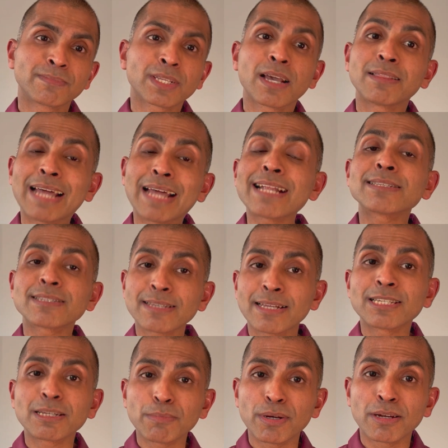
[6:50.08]
That
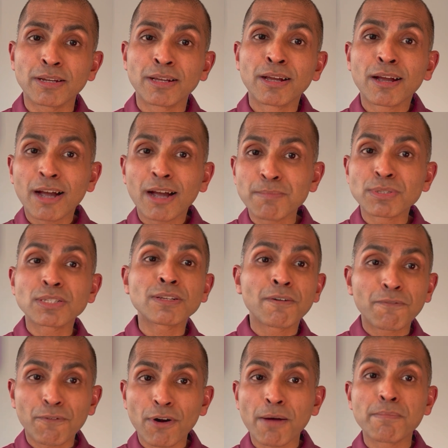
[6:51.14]
sentiment comes
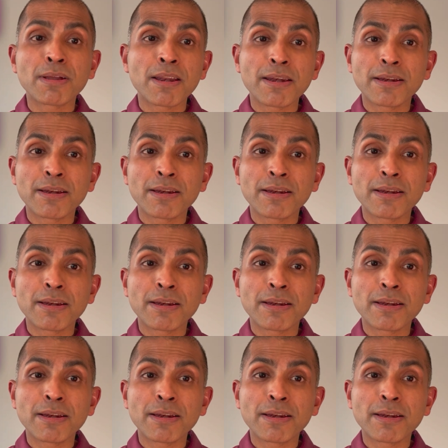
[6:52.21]
from